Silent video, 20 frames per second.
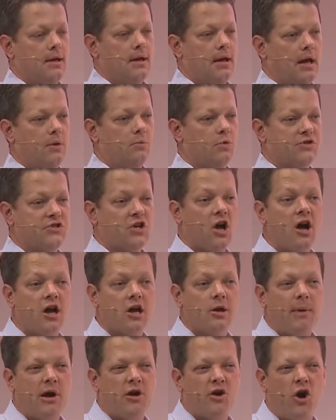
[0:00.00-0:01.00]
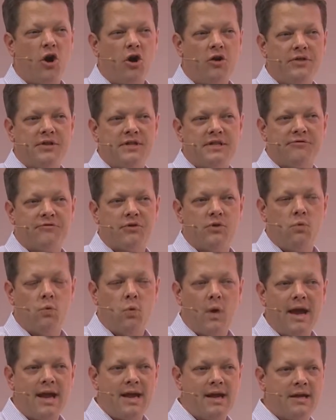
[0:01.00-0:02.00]
And we'll talk about all the different
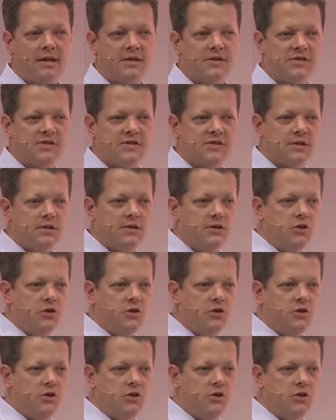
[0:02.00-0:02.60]
ways